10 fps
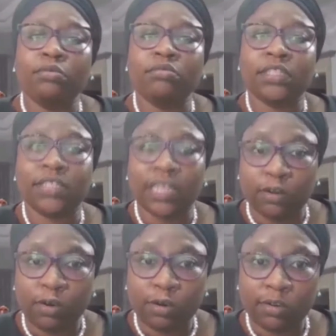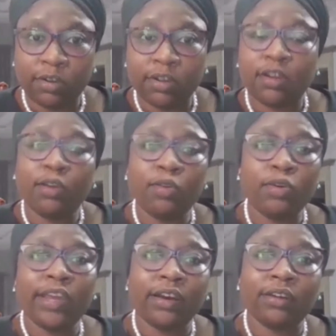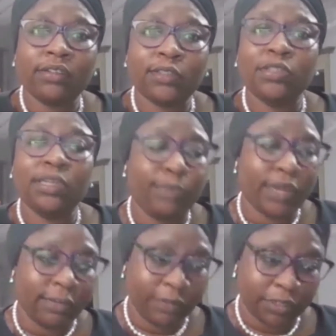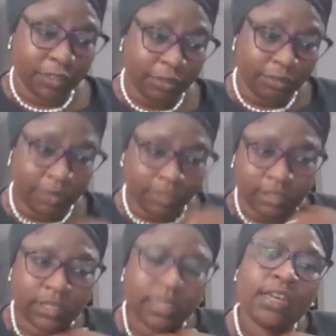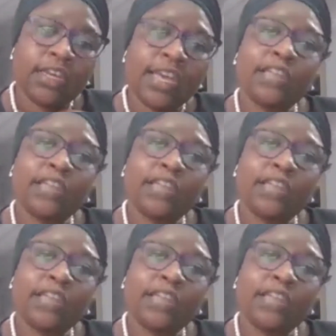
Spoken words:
to the settlor, loyal to the beneficiaries,